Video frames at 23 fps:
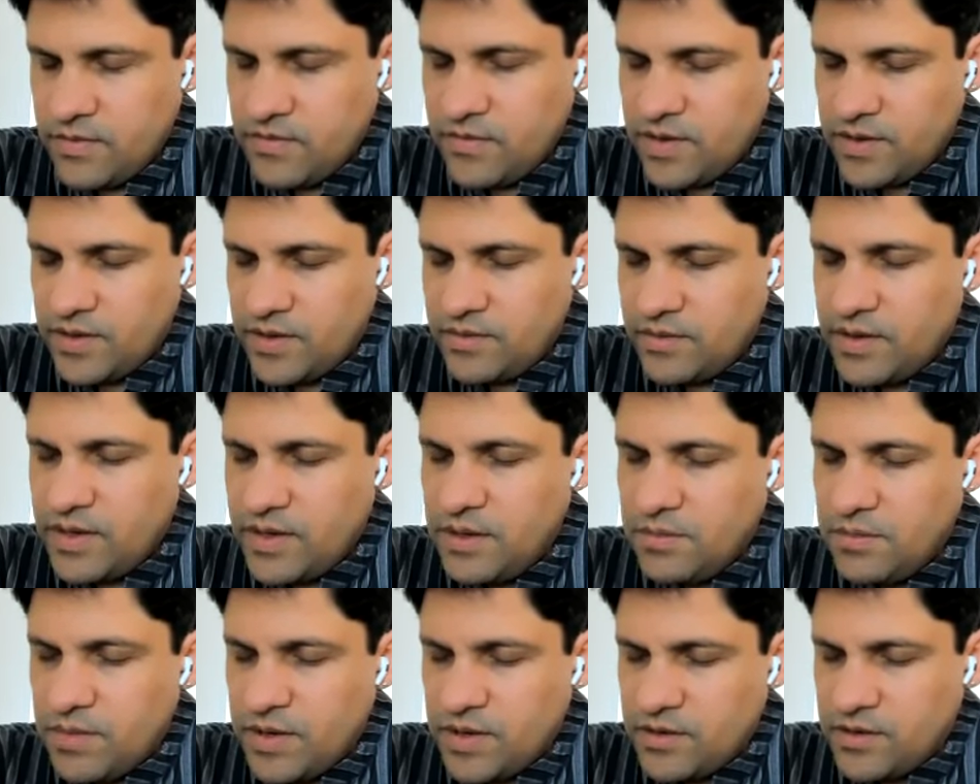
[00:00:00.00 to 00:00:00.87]
If I
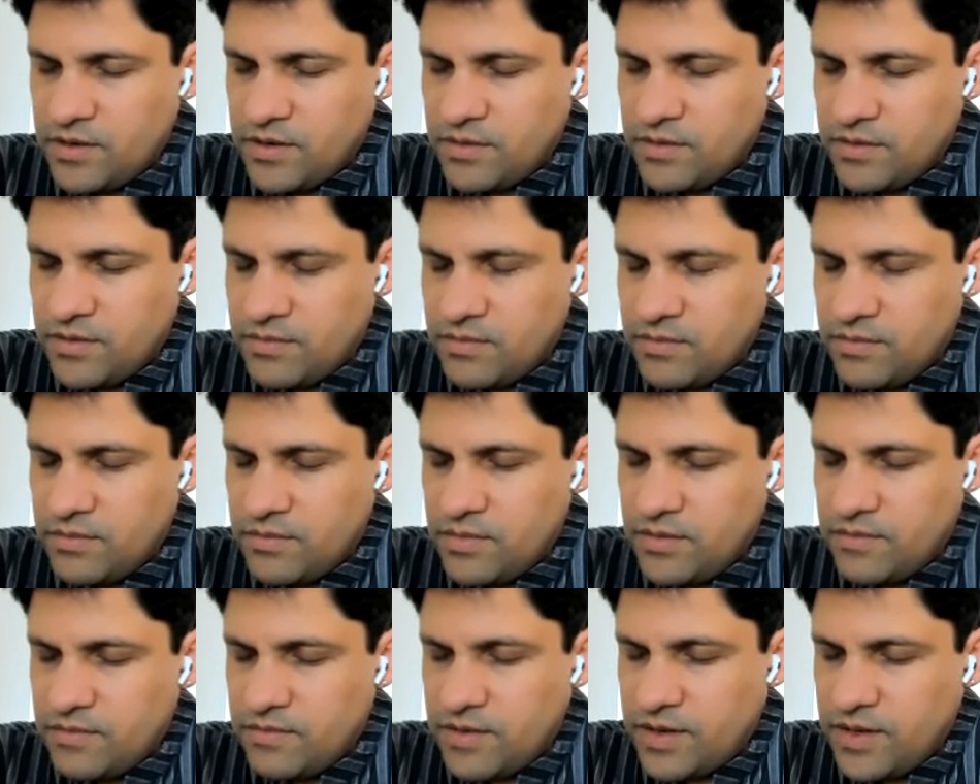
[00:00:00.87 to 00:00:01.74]
sleep better,
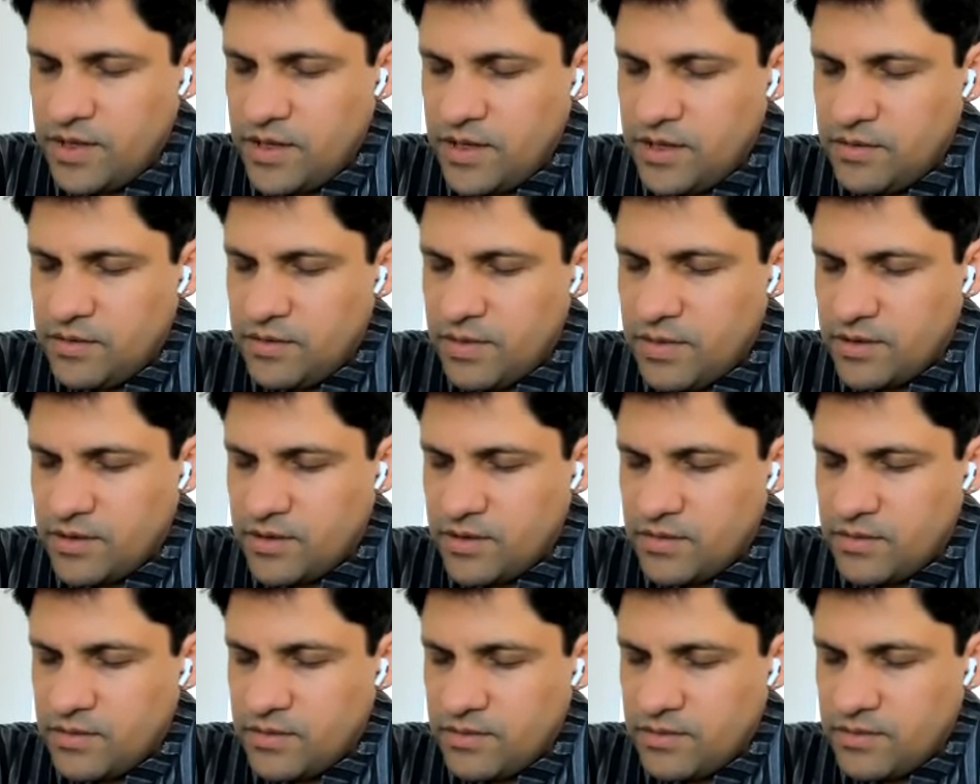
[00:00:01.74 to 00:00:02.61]
if I eat better,
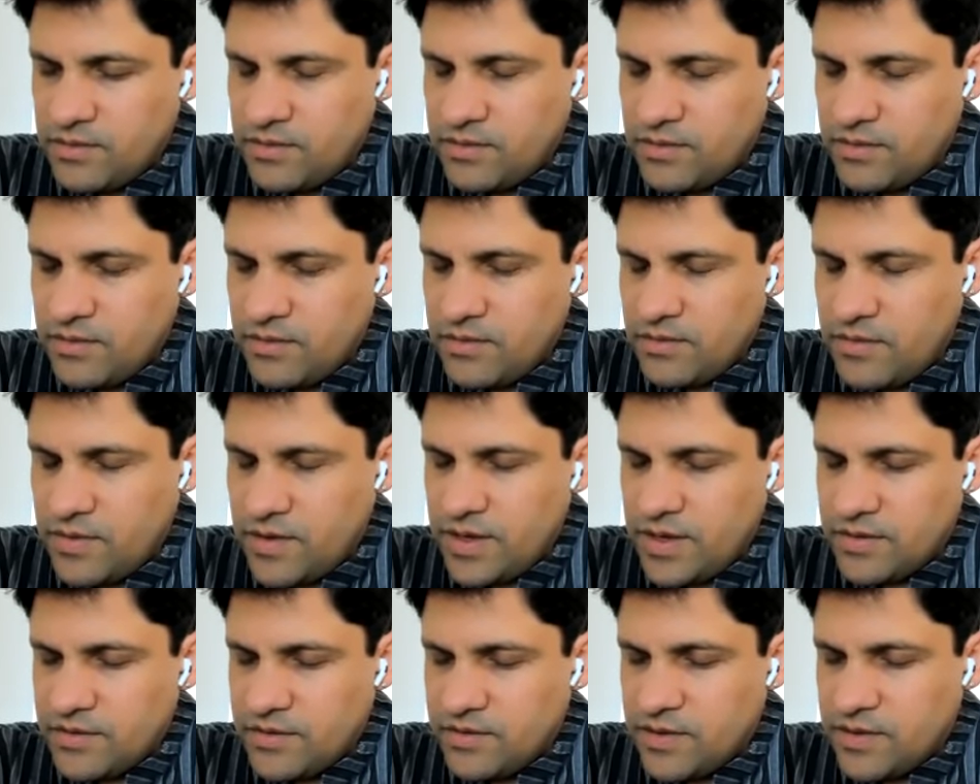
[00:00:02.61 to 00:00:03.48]
if
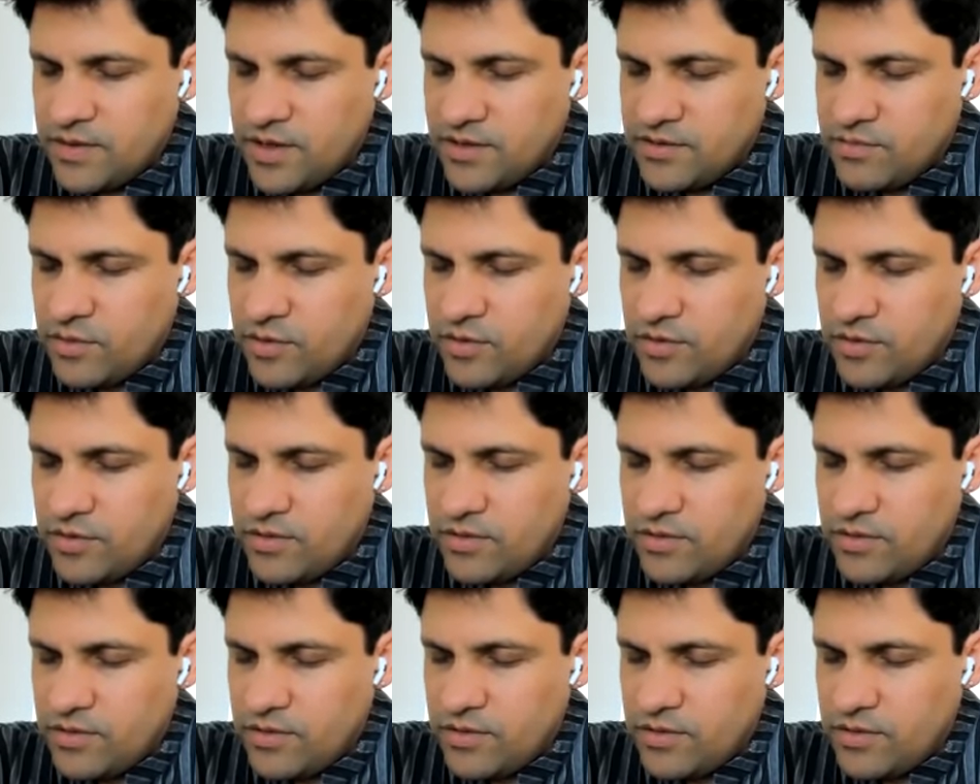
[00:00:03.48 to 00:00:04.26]
I exercise more,